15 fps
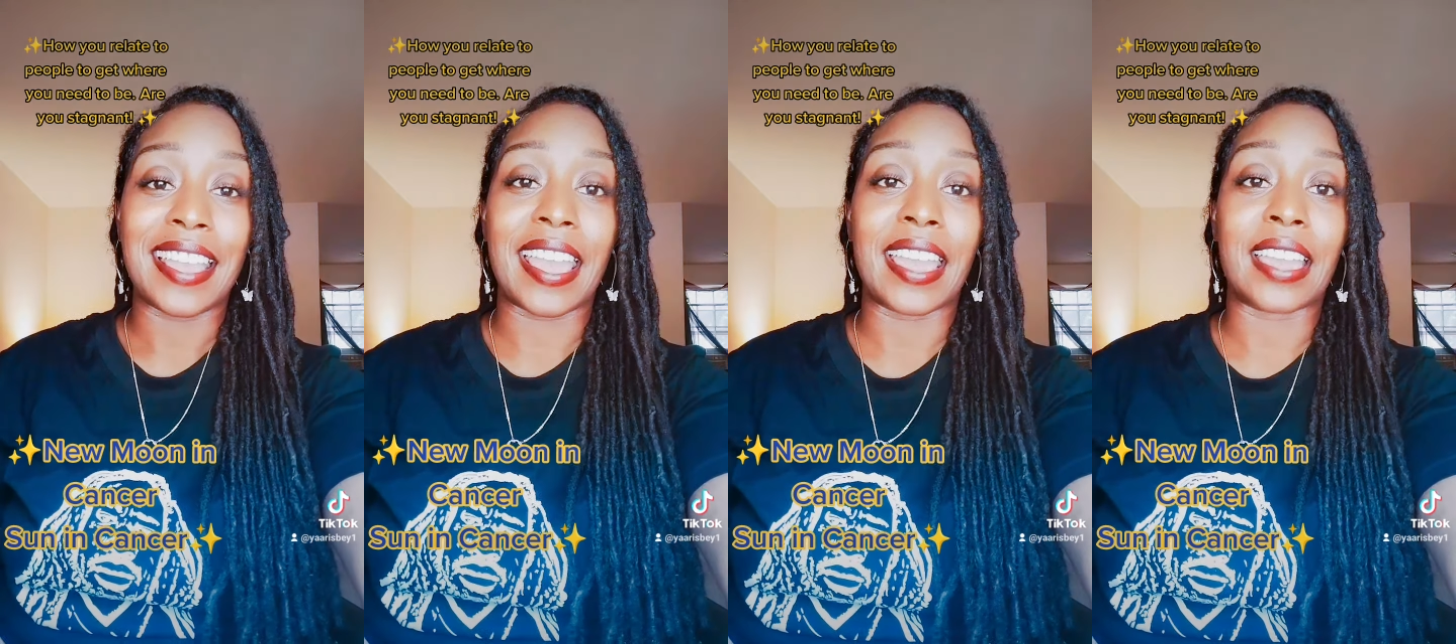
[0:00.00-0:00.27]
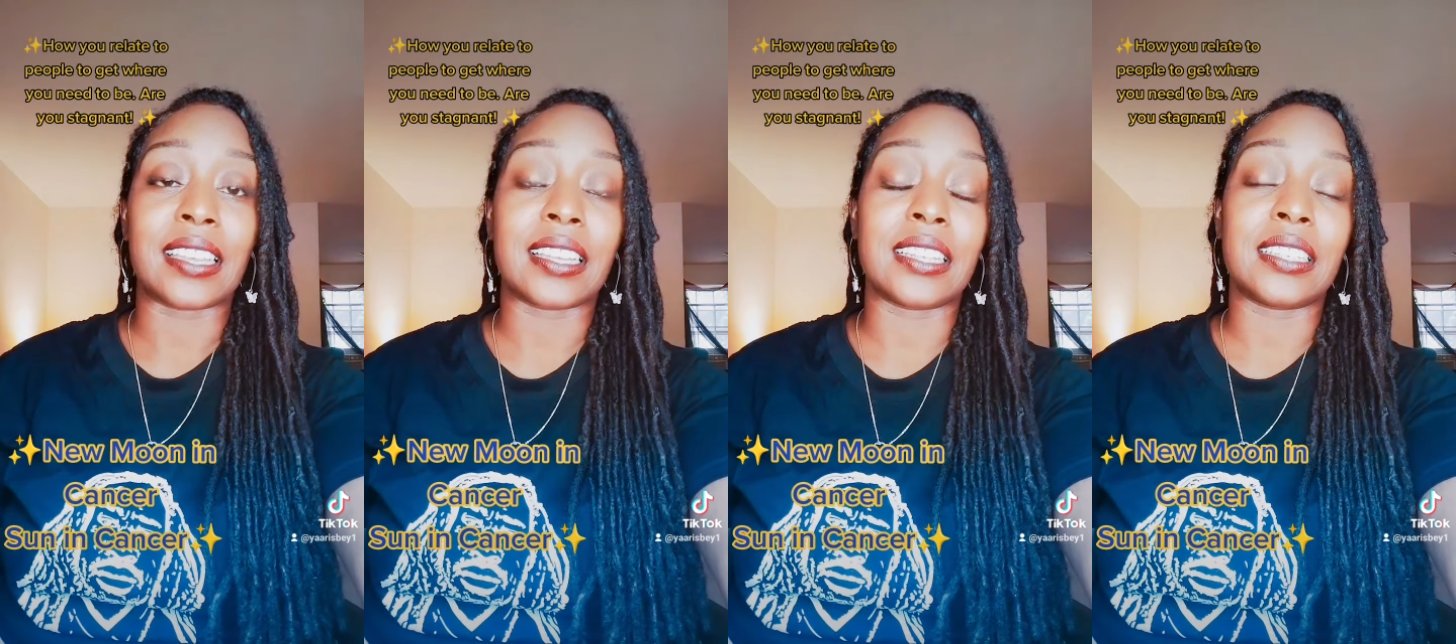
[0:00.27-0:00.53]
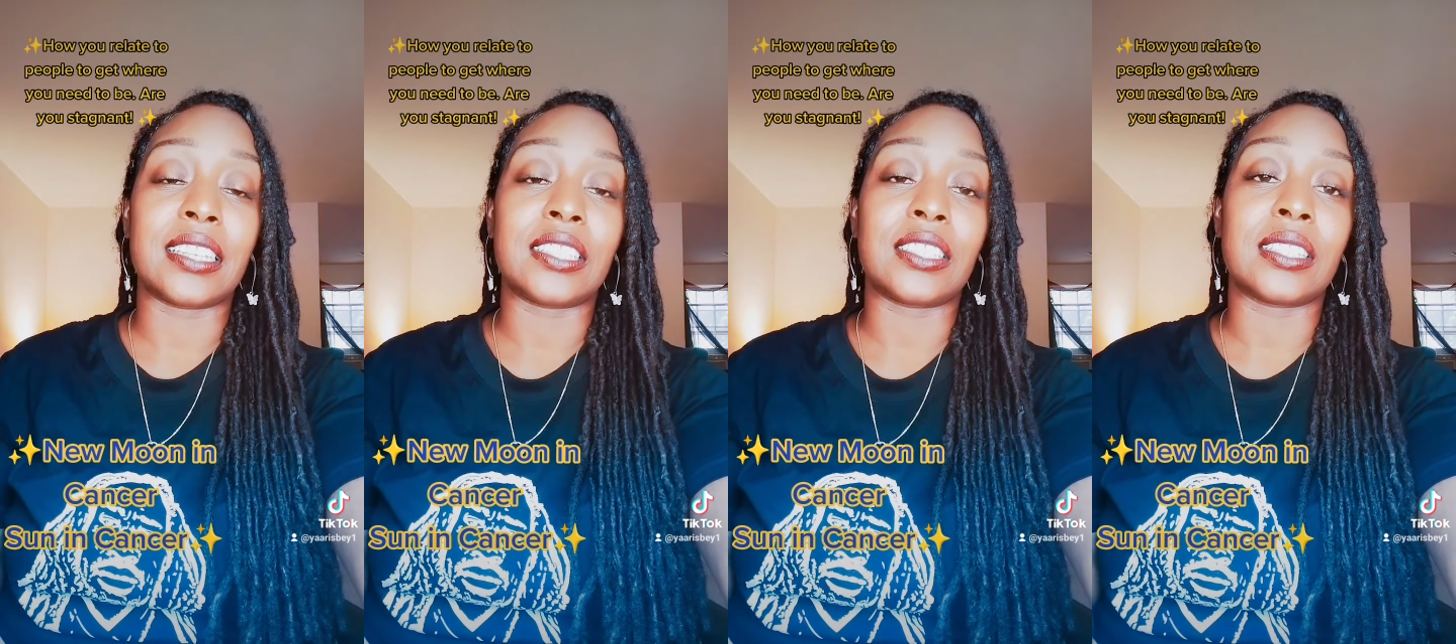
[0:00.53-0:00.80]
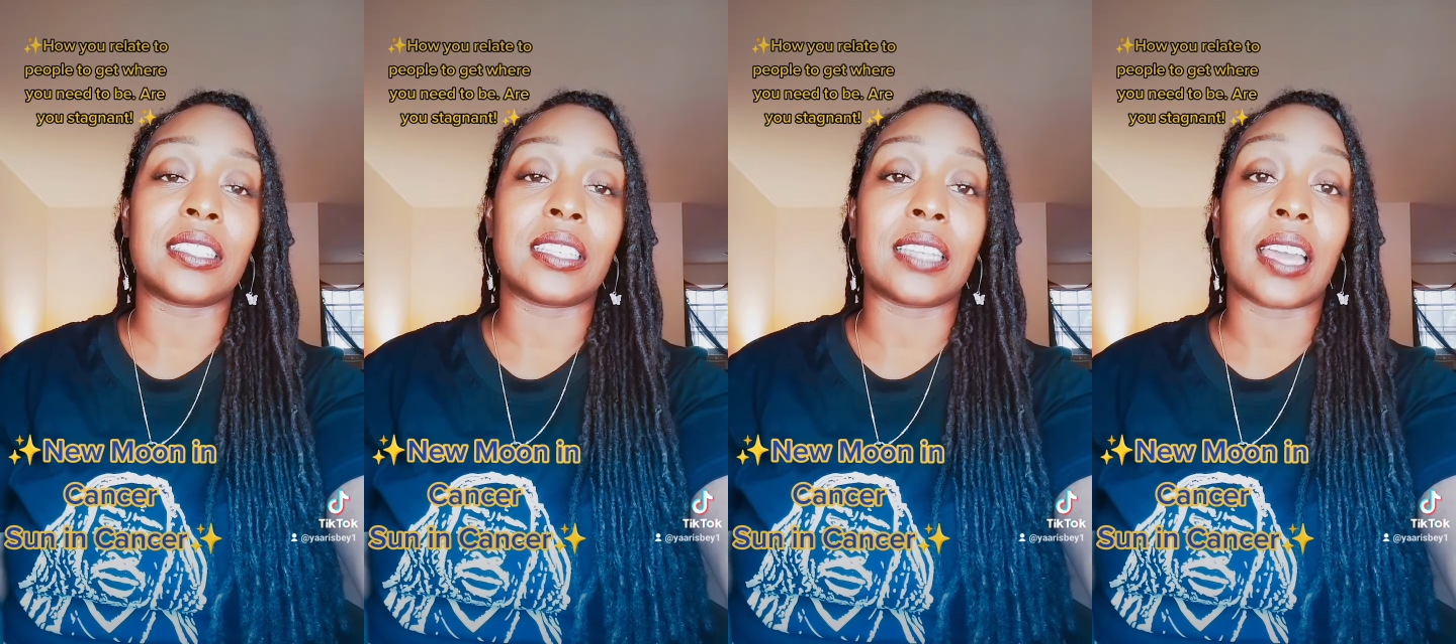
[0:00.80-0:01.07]
and
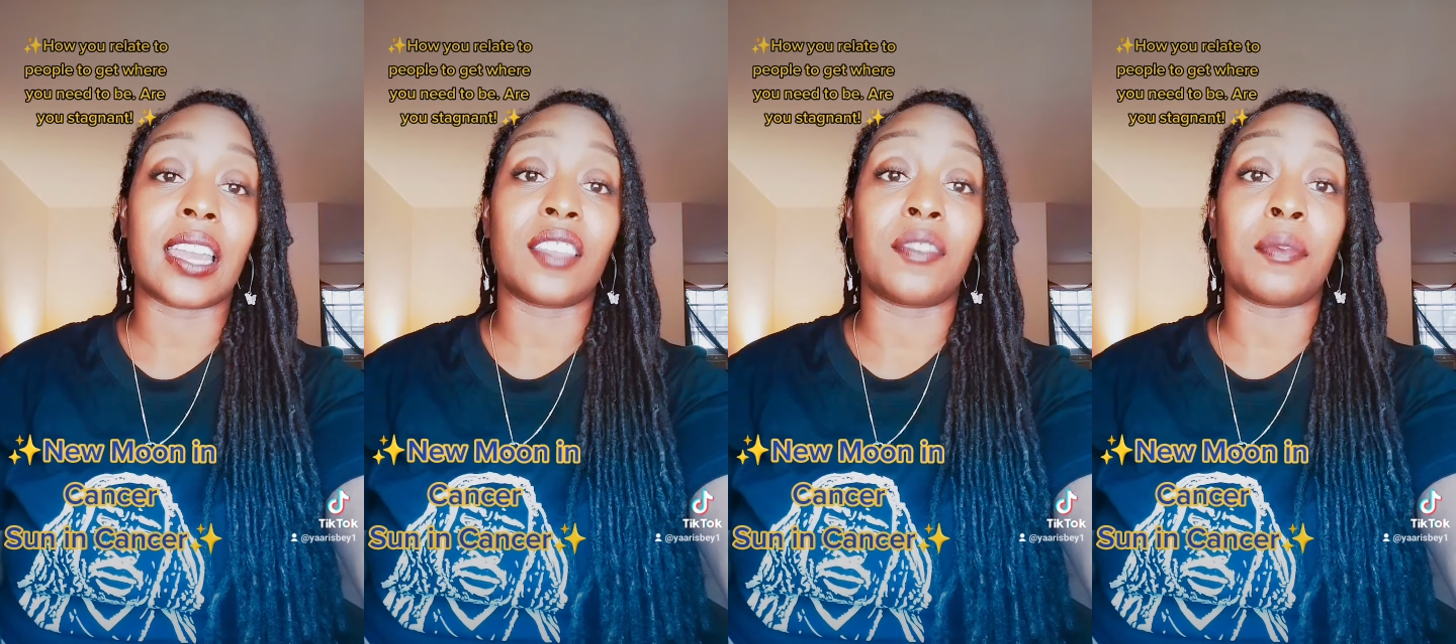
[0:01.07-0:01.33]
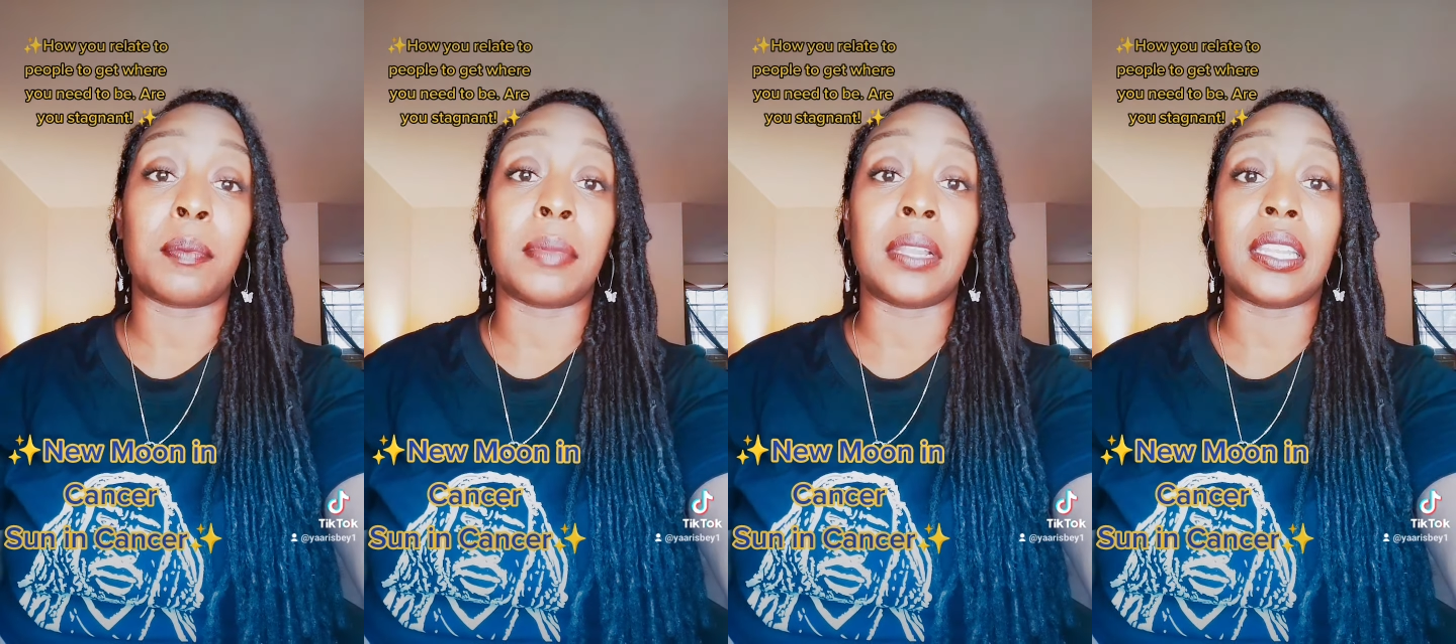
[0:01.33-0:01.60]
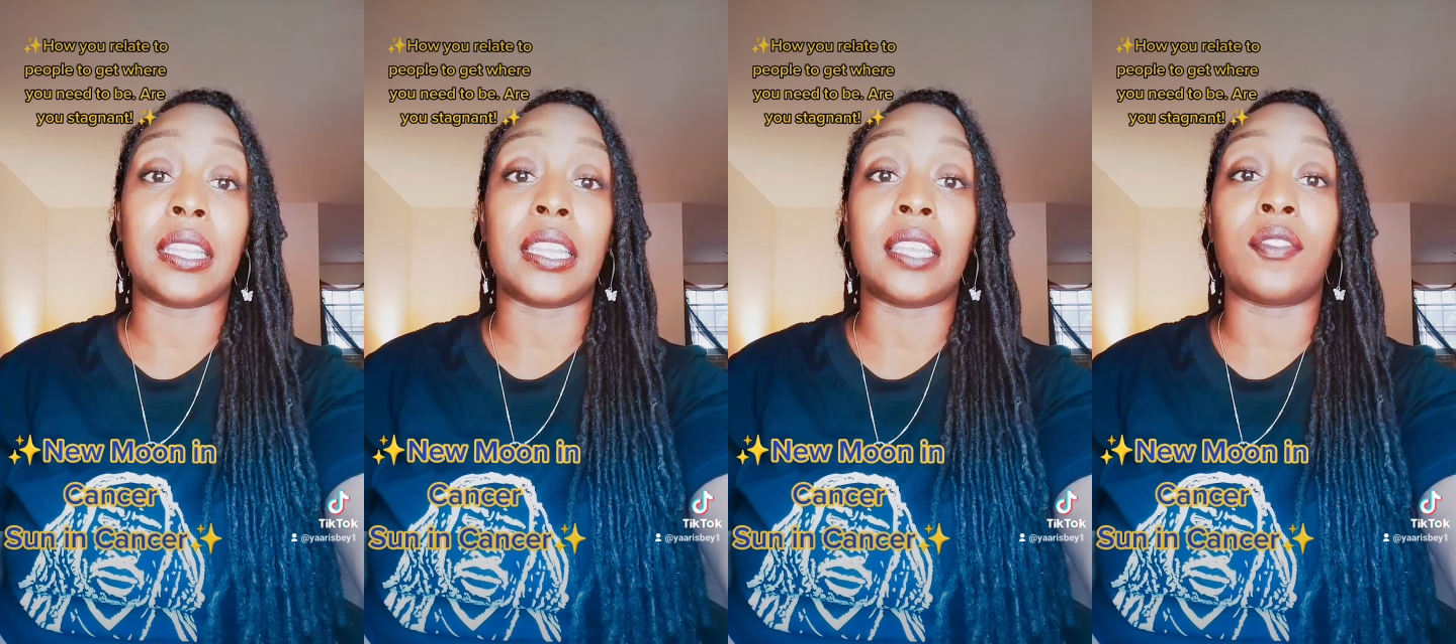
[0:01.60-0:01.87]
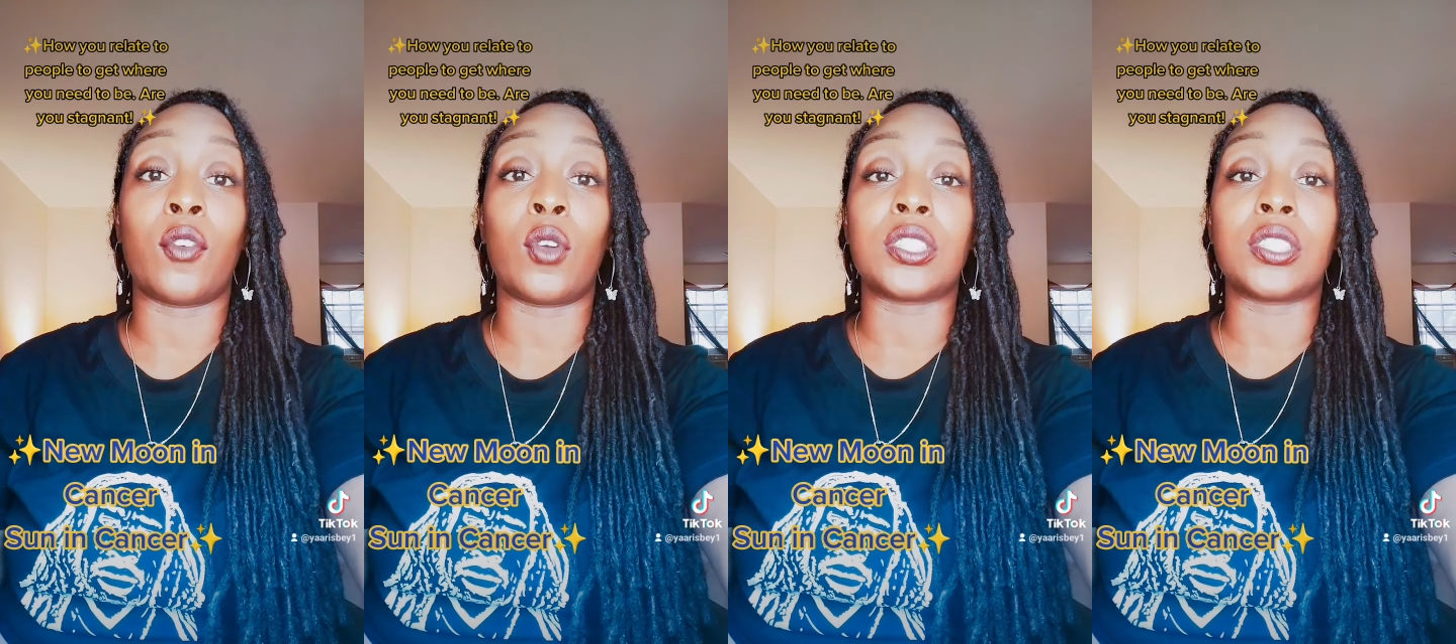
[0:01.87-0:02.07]
conditioned to not even believe